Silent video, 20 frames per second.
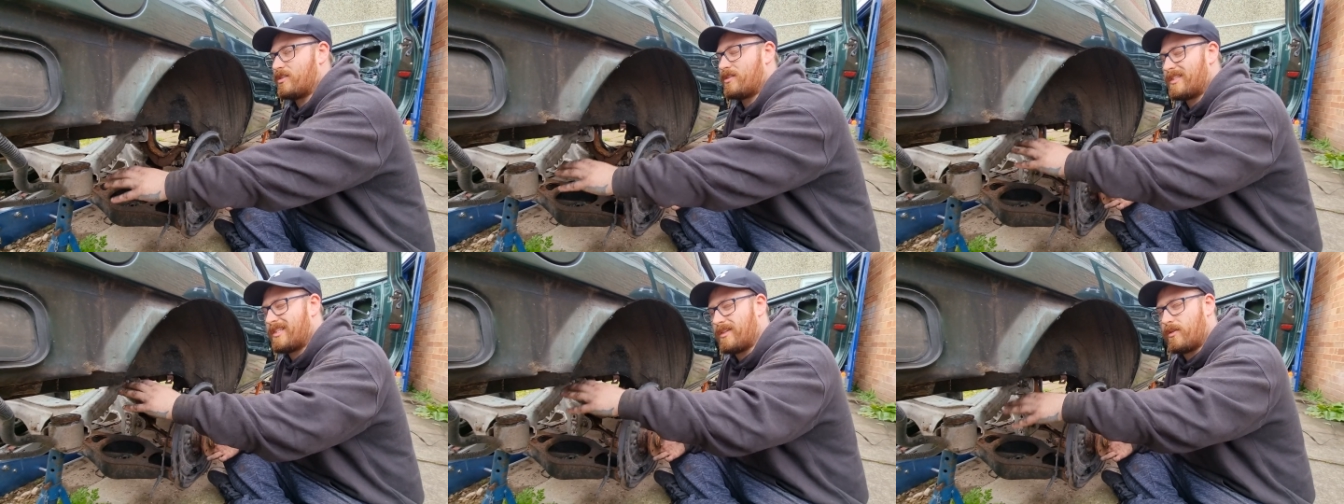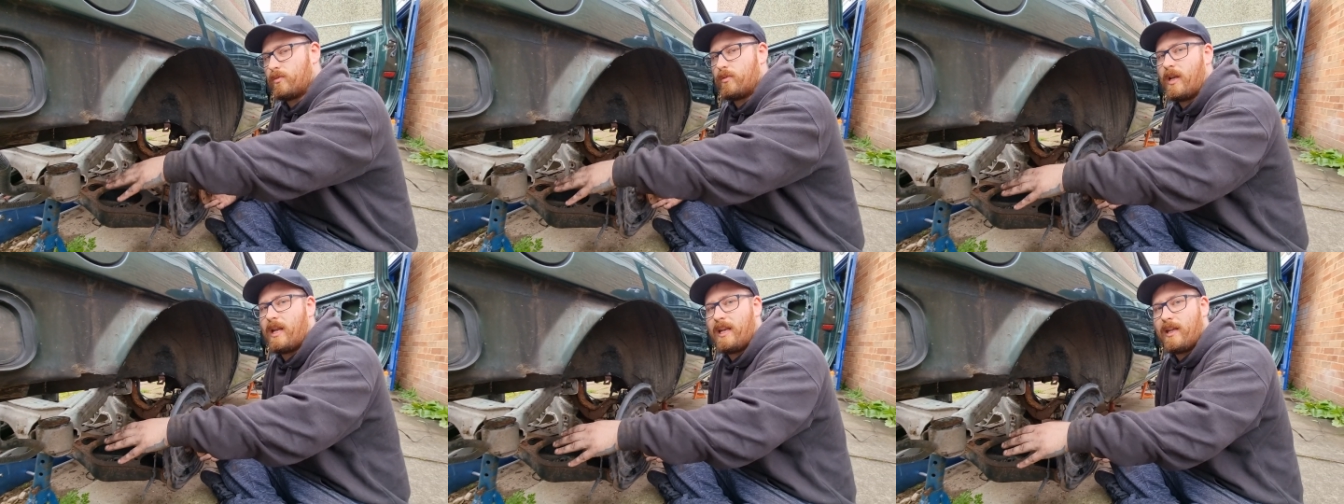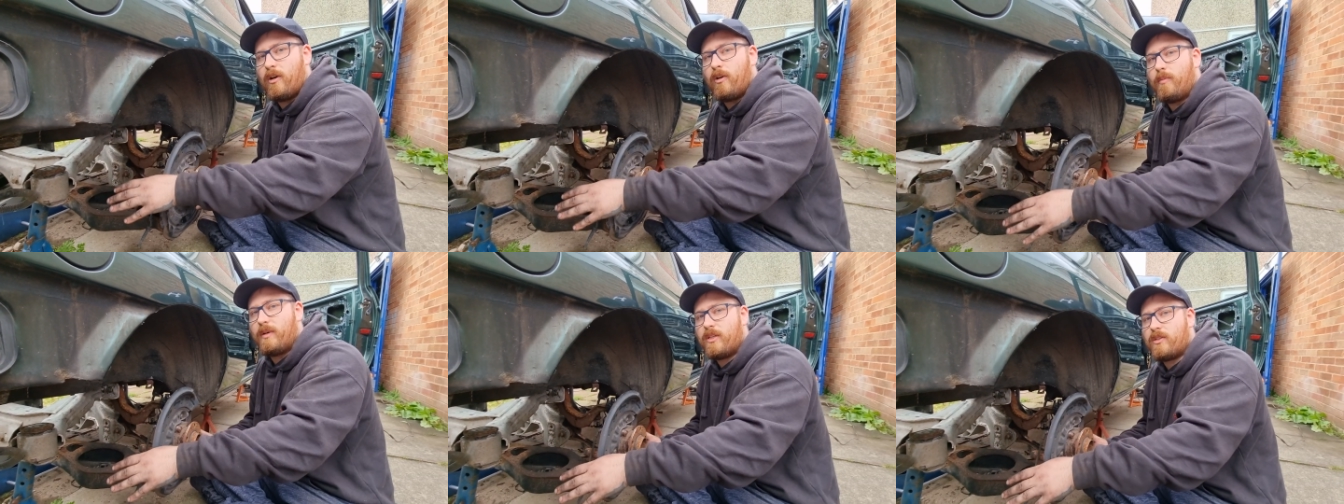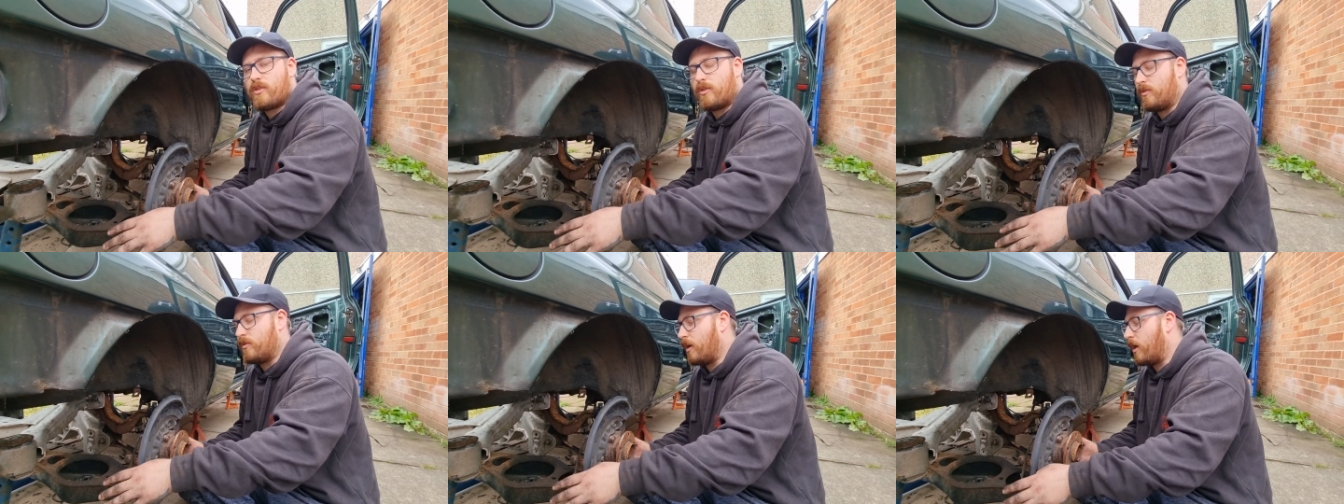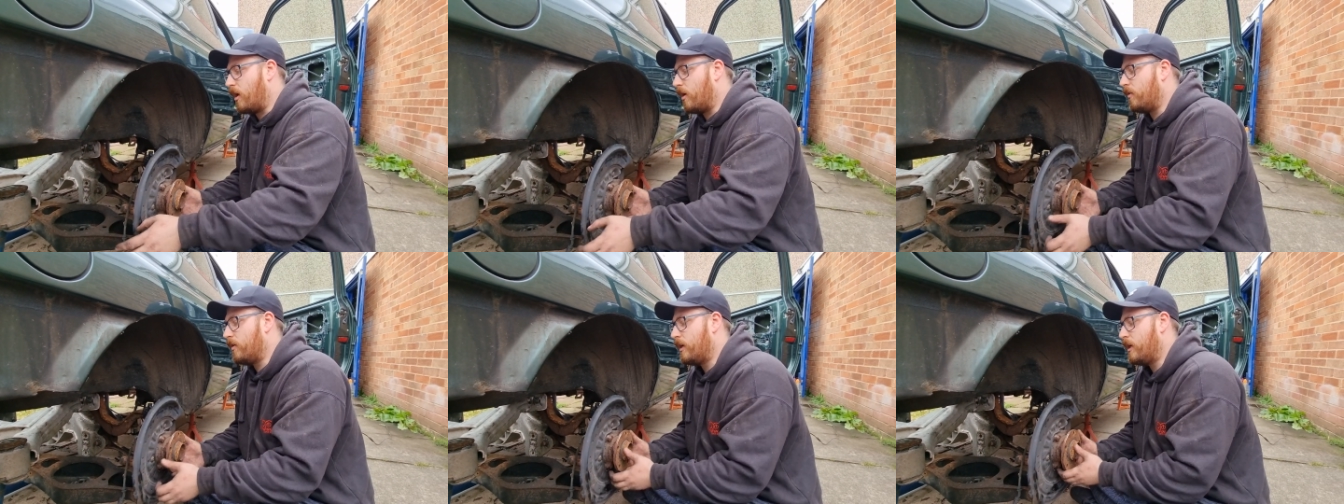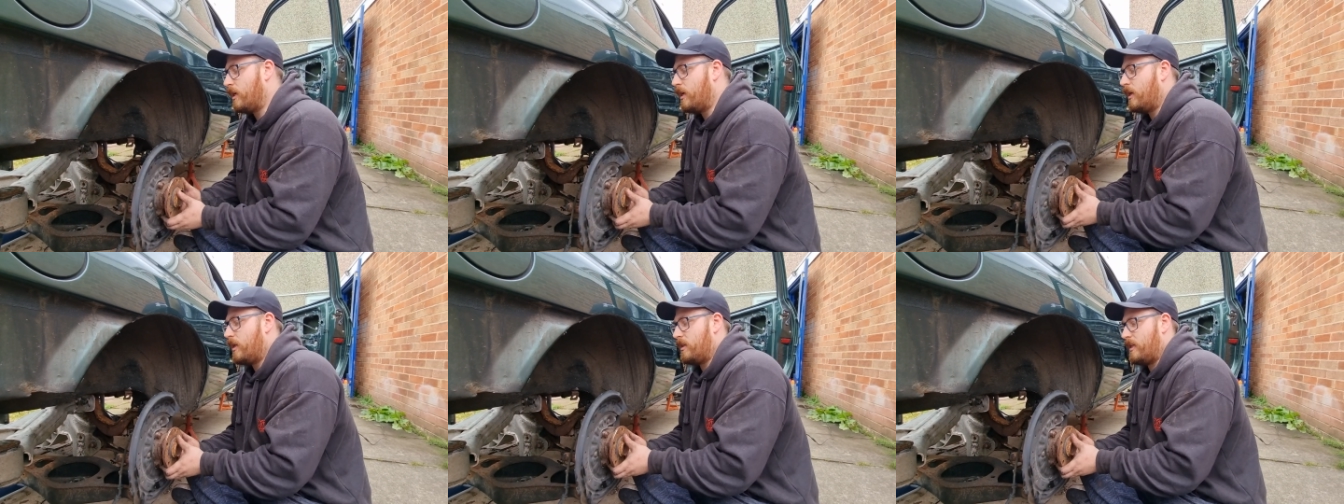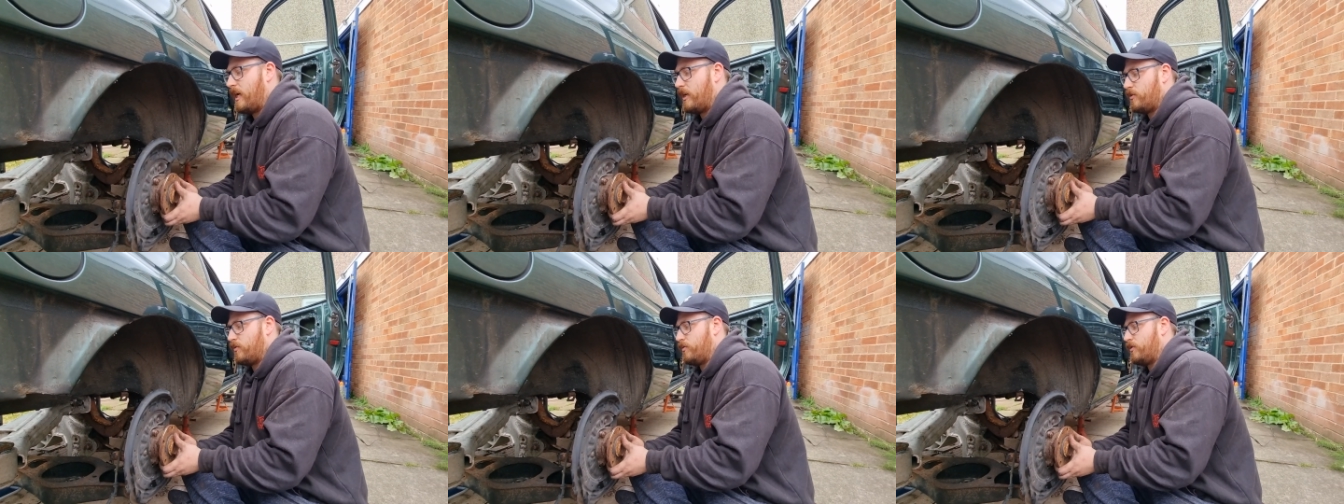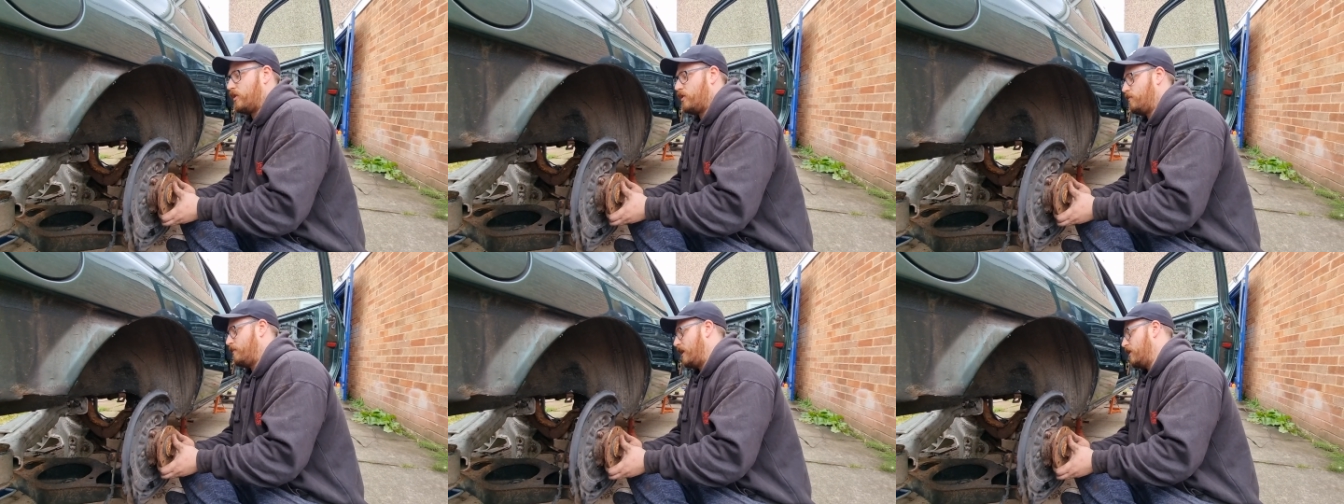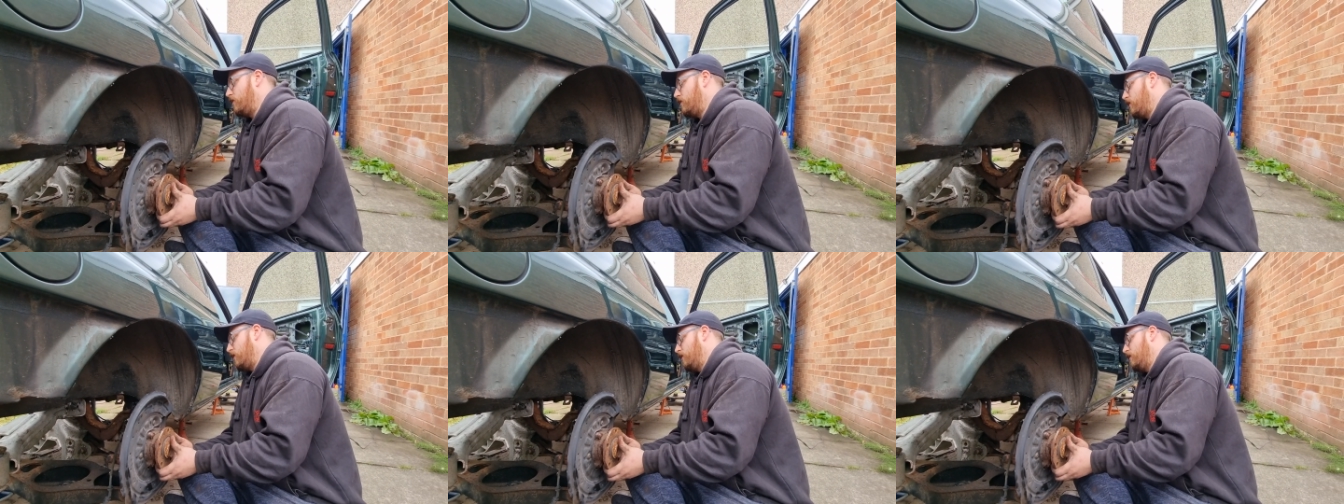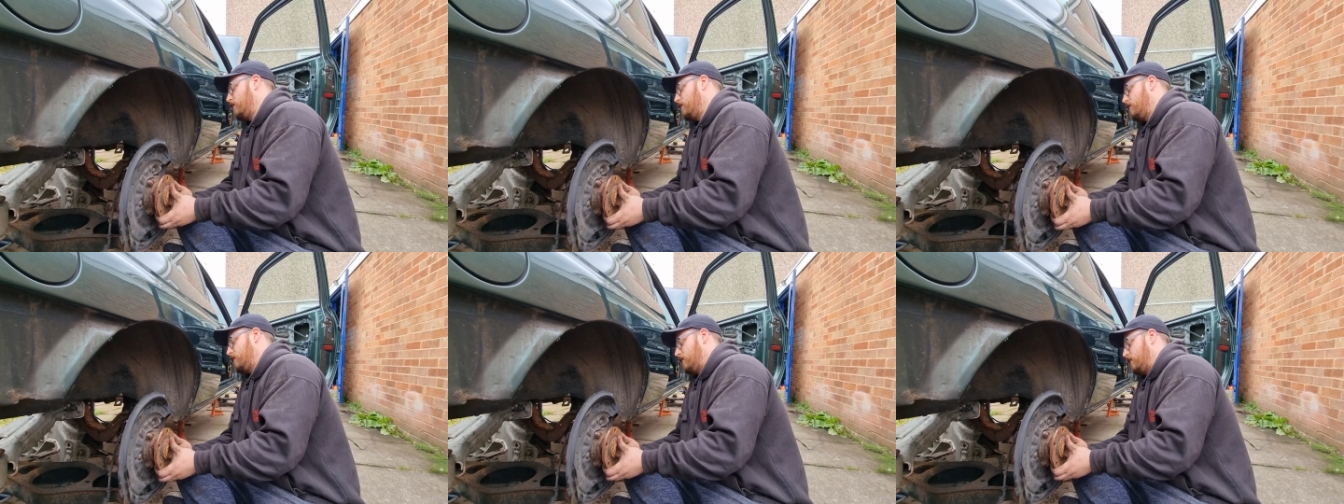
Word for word: still a little bit too low the actual suspension